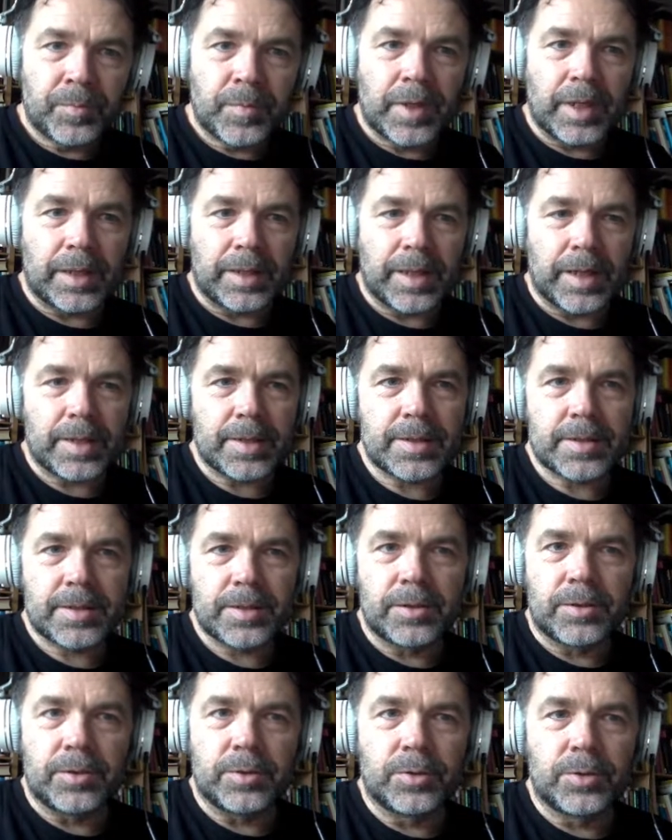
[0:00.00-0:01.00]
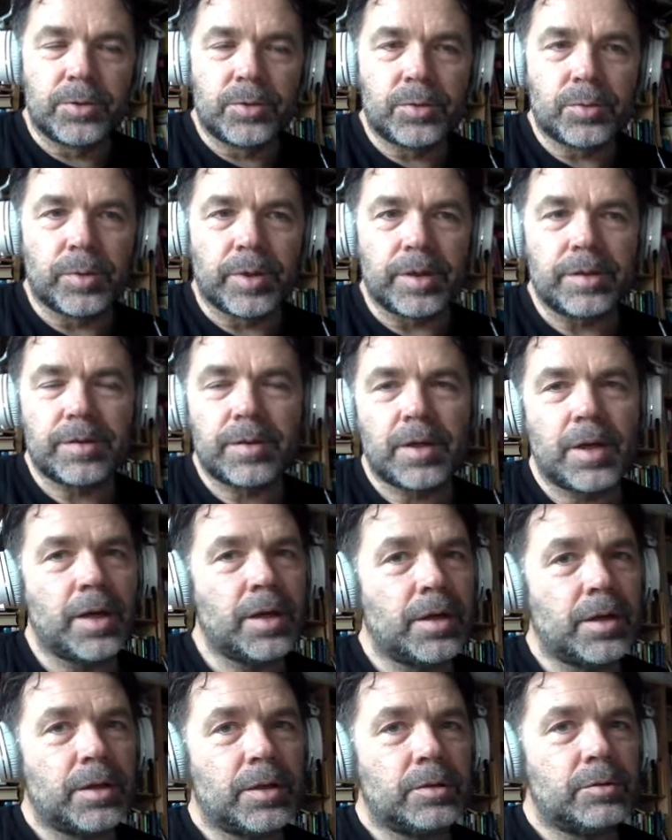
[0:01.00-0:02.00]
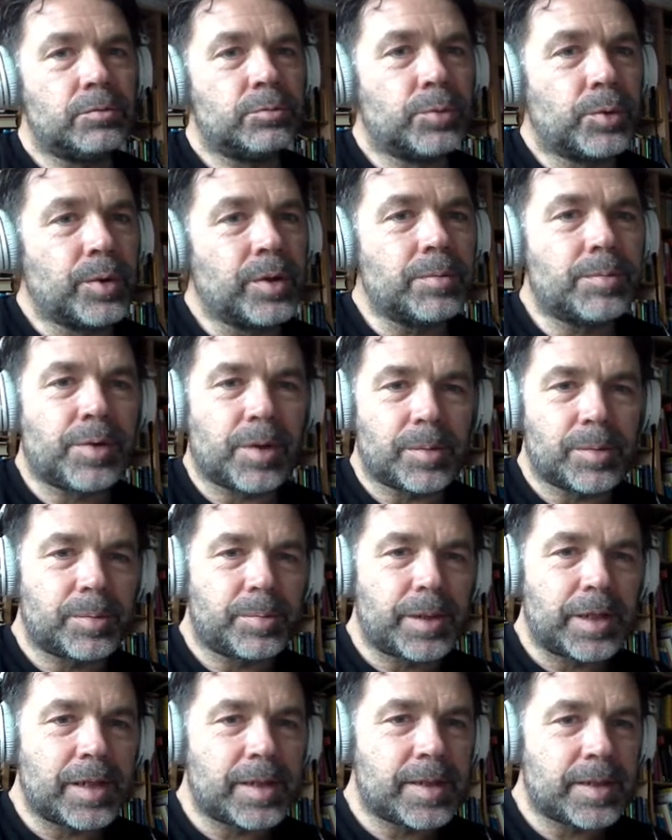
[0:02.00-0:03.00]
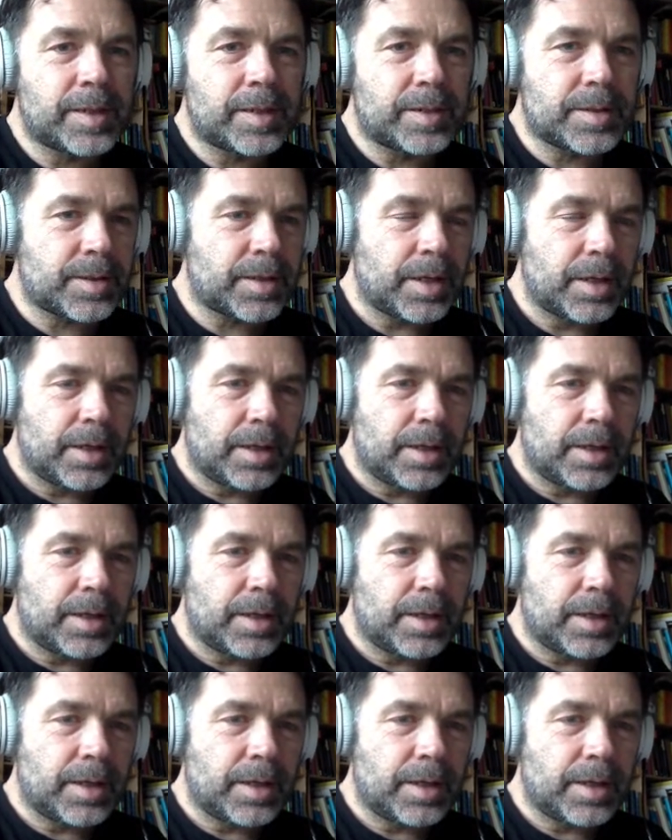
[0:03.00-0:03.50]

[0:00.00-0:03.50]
that has to do with Ruin probabilities.